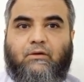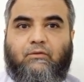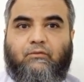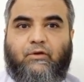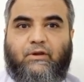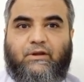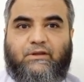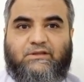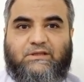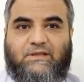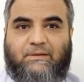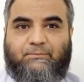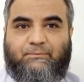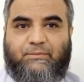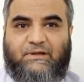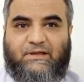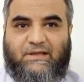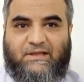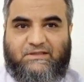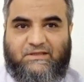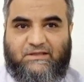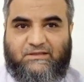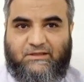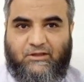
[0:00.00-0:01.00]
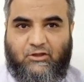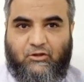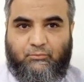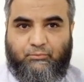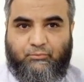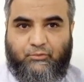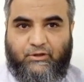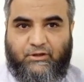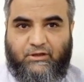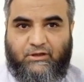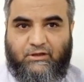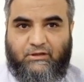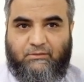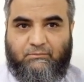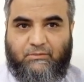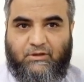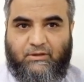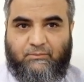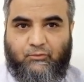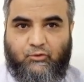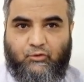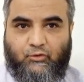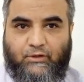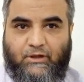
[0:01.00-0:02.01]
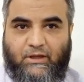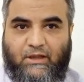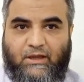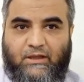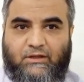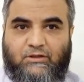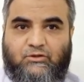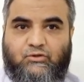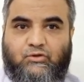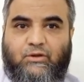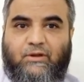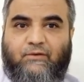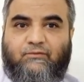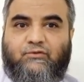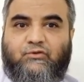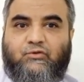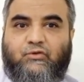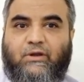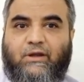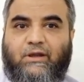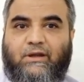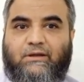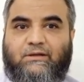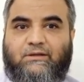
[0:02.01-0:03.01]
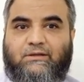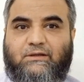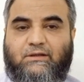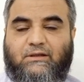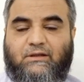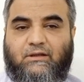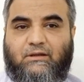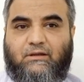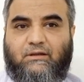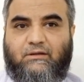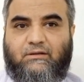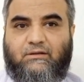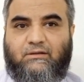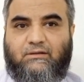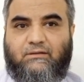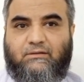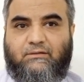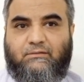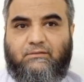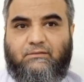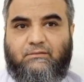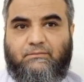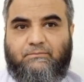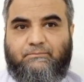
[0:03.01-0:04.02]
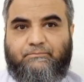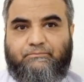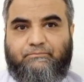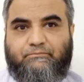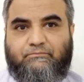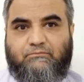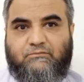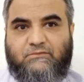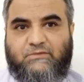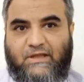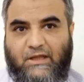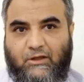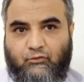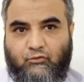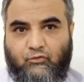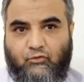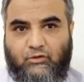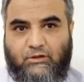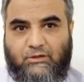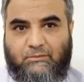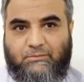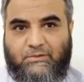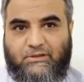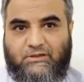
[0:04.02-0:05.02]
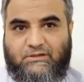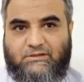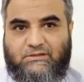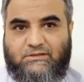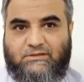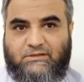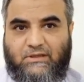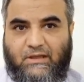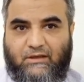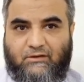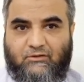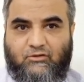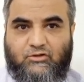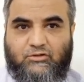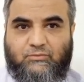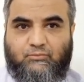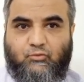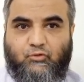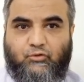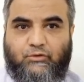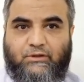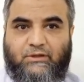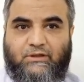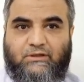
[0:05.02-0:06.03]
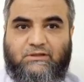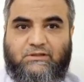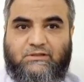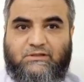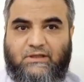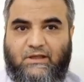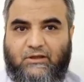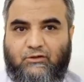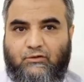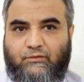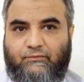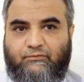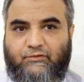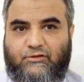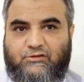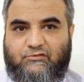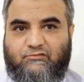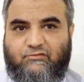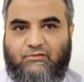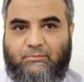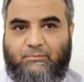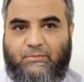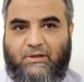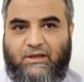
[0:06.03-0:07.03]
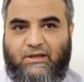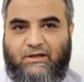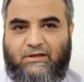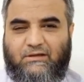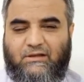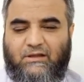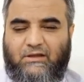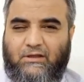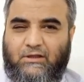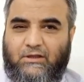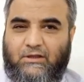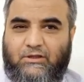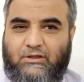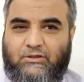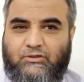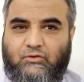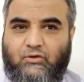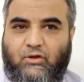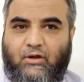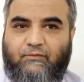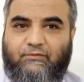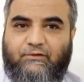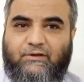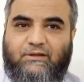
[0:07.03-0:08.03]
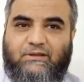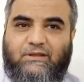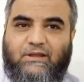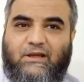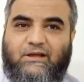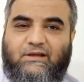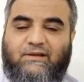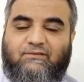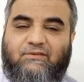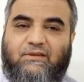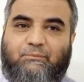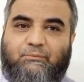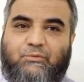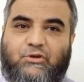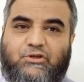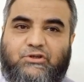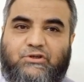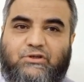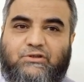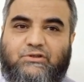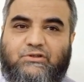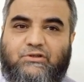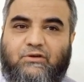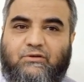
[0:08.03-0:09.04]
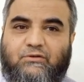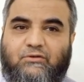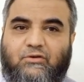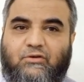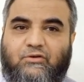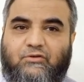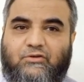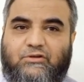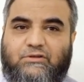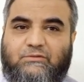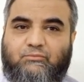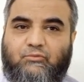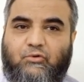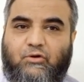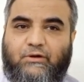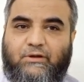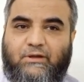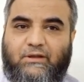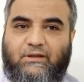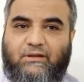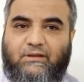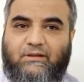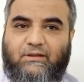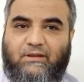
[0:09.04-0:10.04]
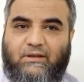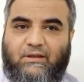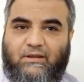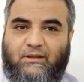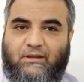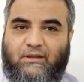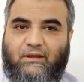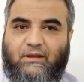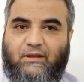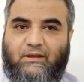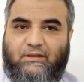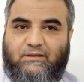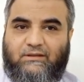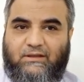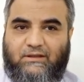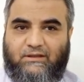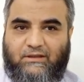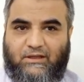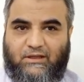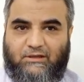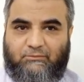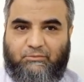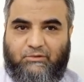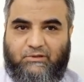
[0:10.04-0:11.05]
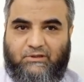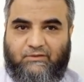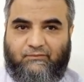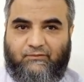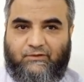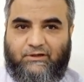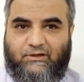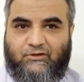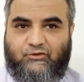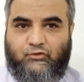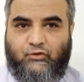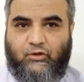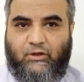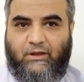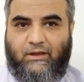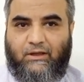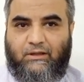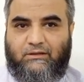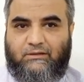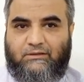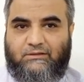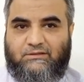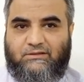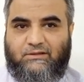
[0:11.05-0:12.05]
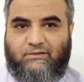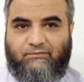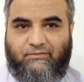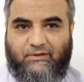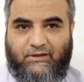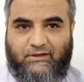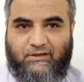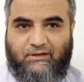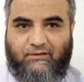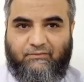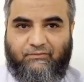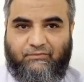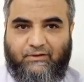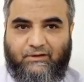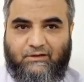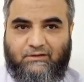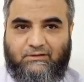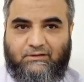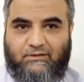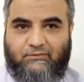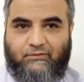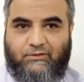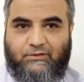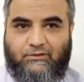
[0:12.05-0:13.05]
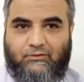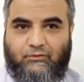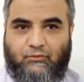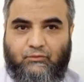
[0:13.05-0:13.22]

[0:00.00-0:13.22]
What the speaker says: for example, azathioprine, Imuran, you have tried tacrolimus, cyclosporine, cyclophosphamide. So after that, if the patients are not responding, they can be given a trial. These are very effective in